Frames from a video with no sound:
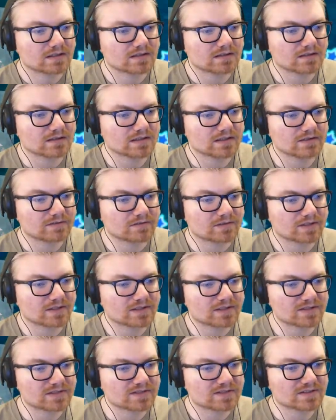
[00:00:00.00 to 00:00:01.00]
Alright,
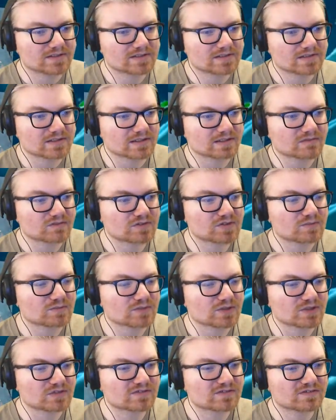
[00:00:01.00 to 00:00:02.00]
where is this son of a
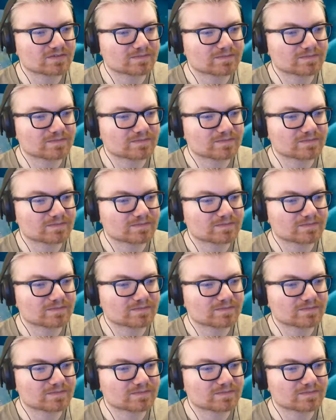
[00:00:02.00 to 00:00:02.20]
smurf?